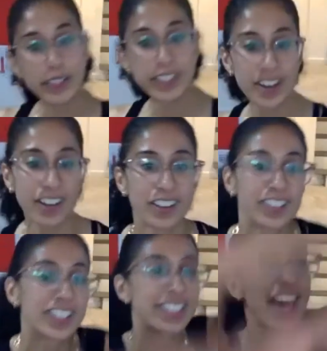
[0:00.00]

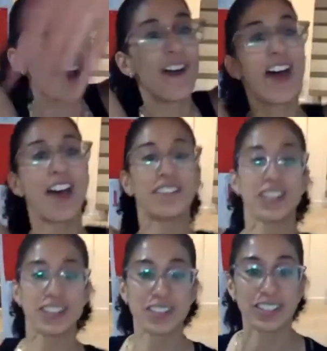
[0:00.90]
circles, however
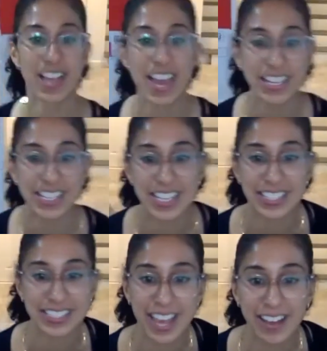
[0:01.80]
you like it,
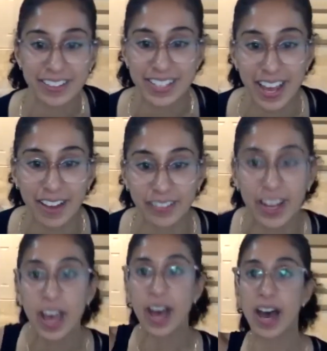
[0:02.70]
down, down,
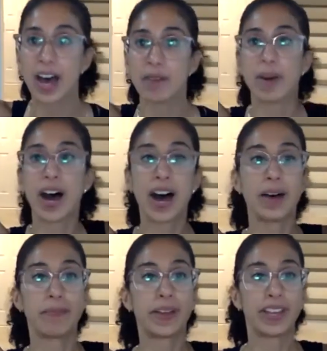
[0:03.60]
up,
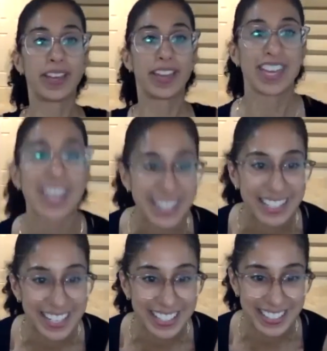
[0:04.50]
up, hit
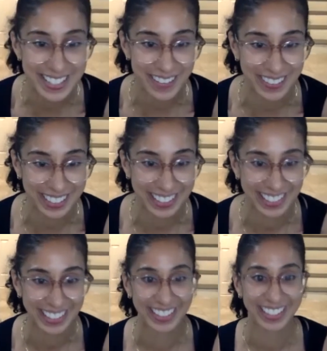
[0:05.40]
in your stomach.
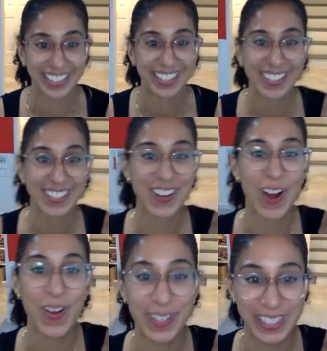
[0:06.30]
You're
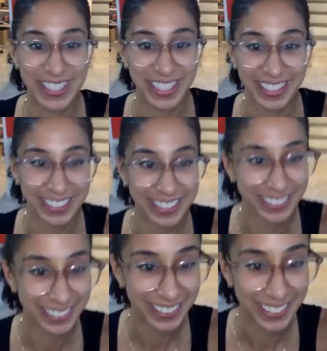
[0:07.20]
almost done.
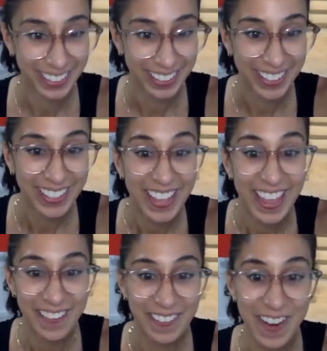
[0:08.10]

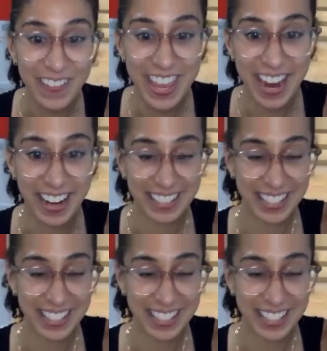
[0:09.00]
From there,